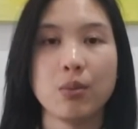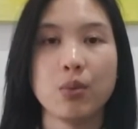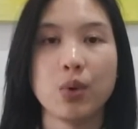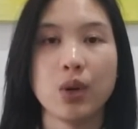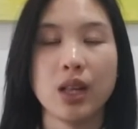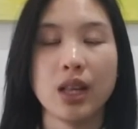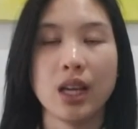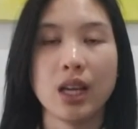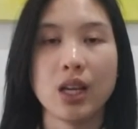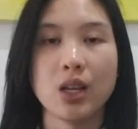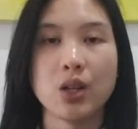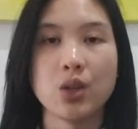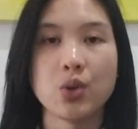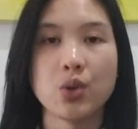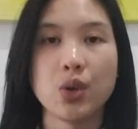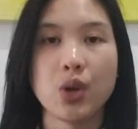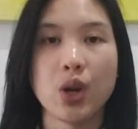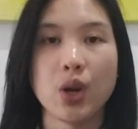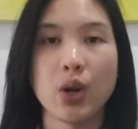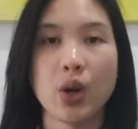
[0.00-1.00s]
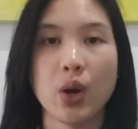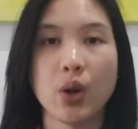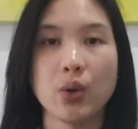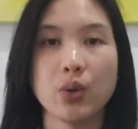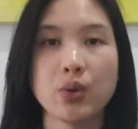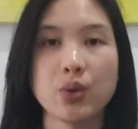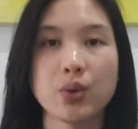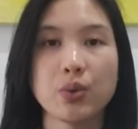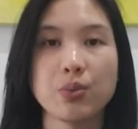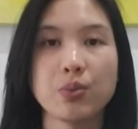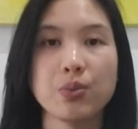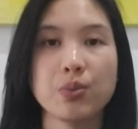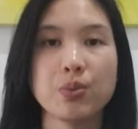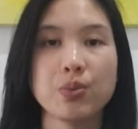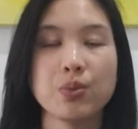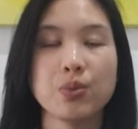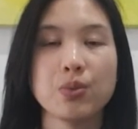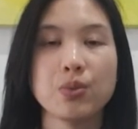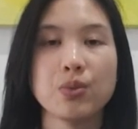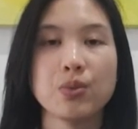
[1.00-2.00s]
Breathing in through your nose.
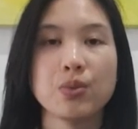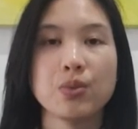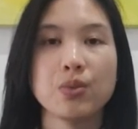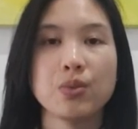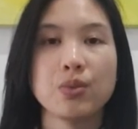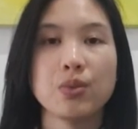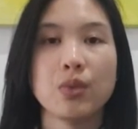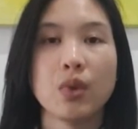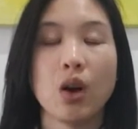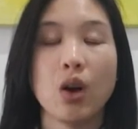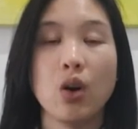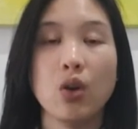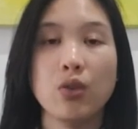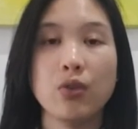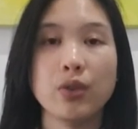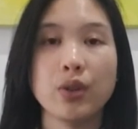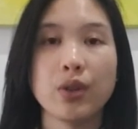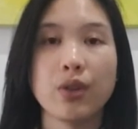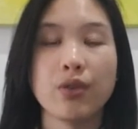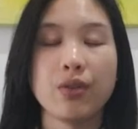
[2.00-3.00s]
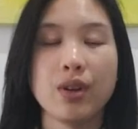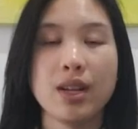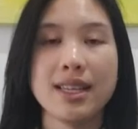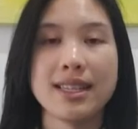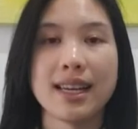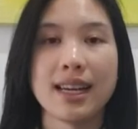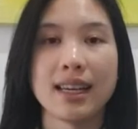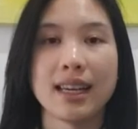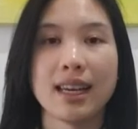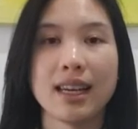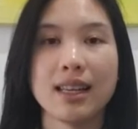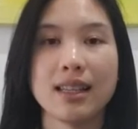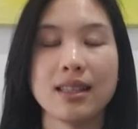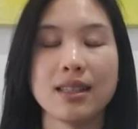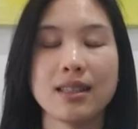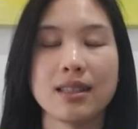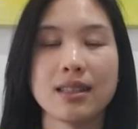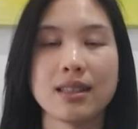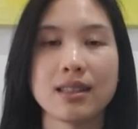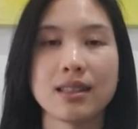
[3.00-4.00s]
Hold for 3
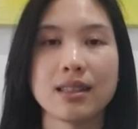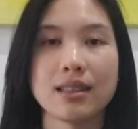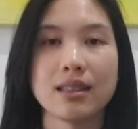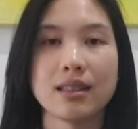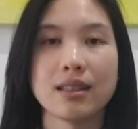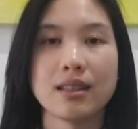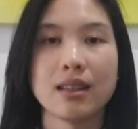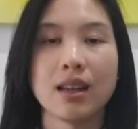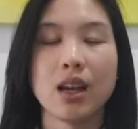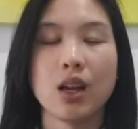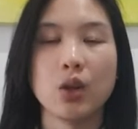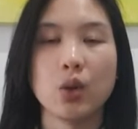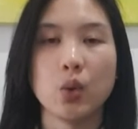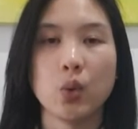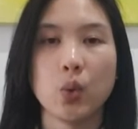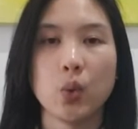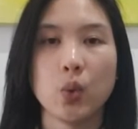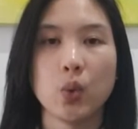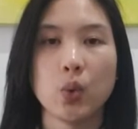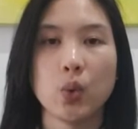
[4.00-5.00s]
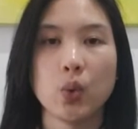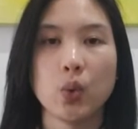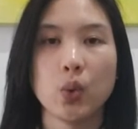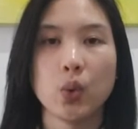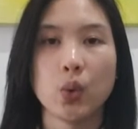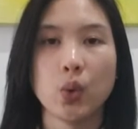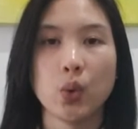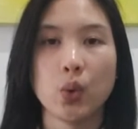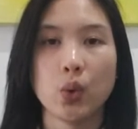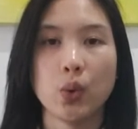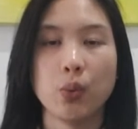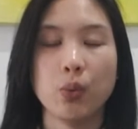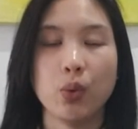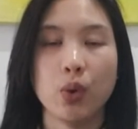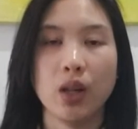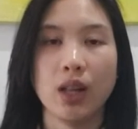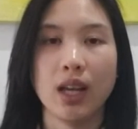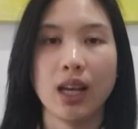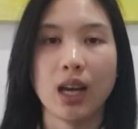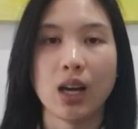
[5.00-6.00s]
seconds and
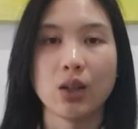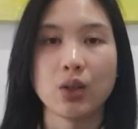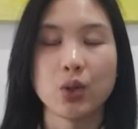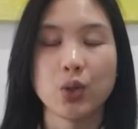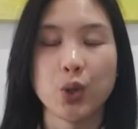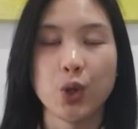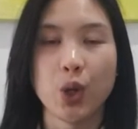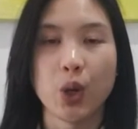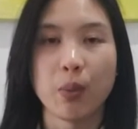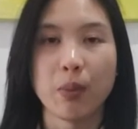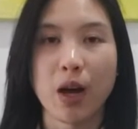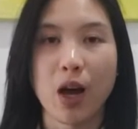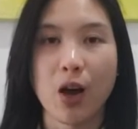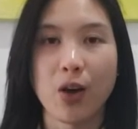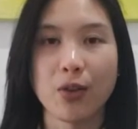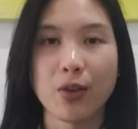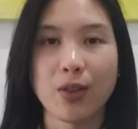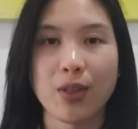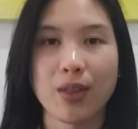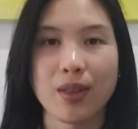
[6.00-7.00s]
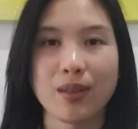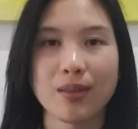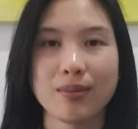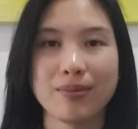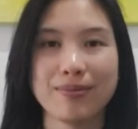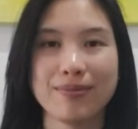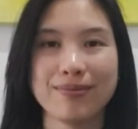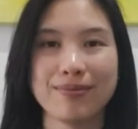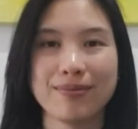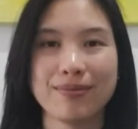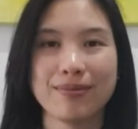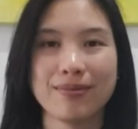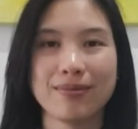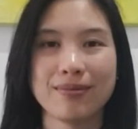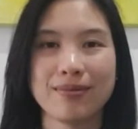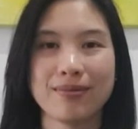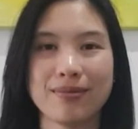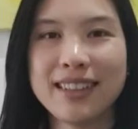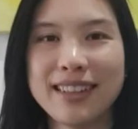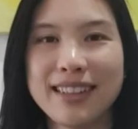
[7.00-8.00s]
breathing out through your mouth.
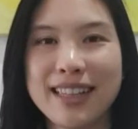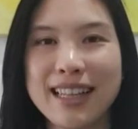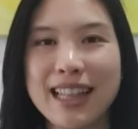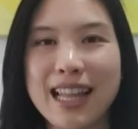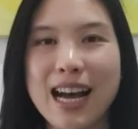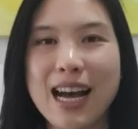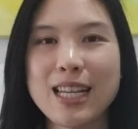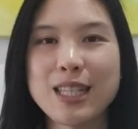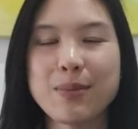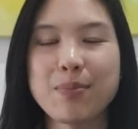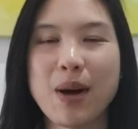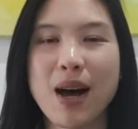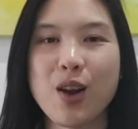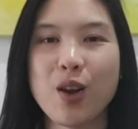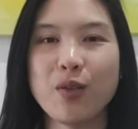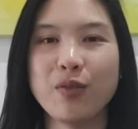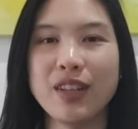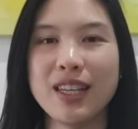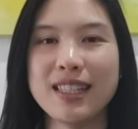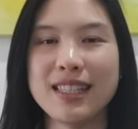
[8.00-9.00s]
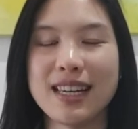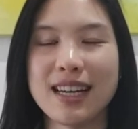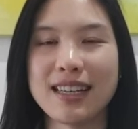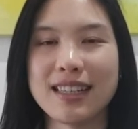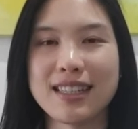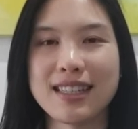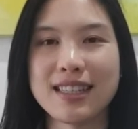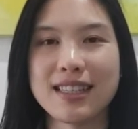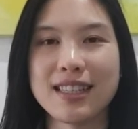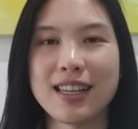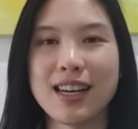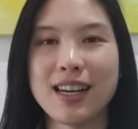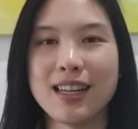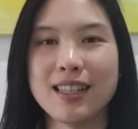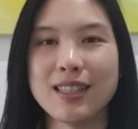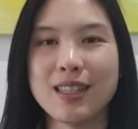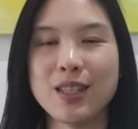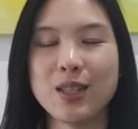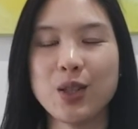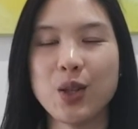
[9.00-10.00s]
The last part of this
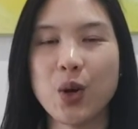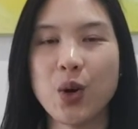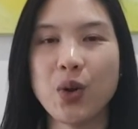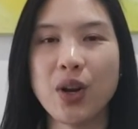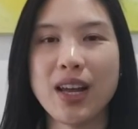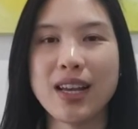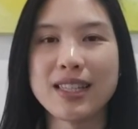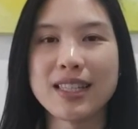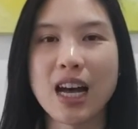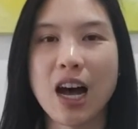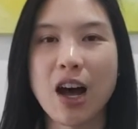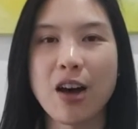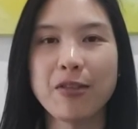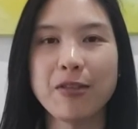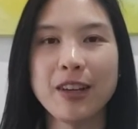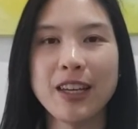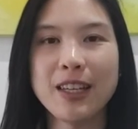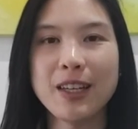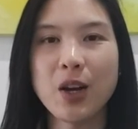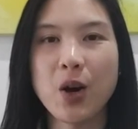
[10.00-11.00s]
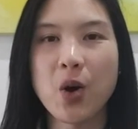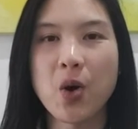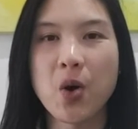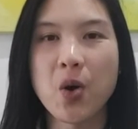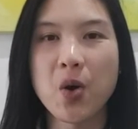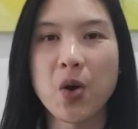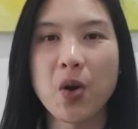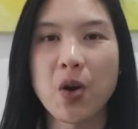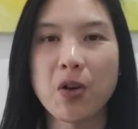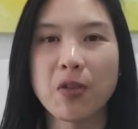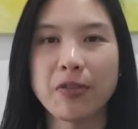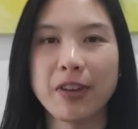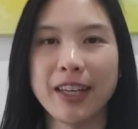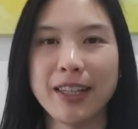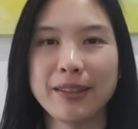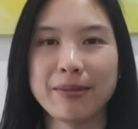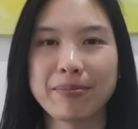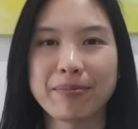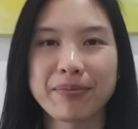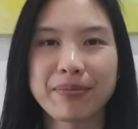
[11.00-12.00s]
exercise is known as huffing or
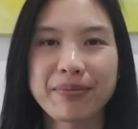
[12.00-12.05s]
coughing.